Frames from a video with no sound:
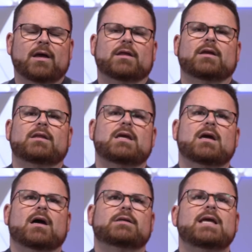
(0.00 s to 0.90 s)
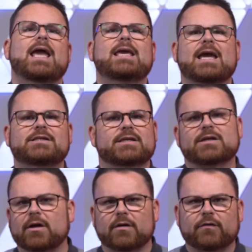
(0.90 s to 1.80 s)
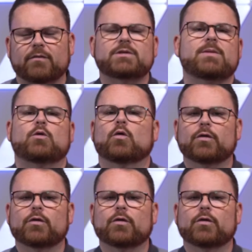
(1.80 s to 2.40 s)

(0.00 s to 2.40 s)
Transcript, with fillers: the, the uh, AK600 from Deepcool.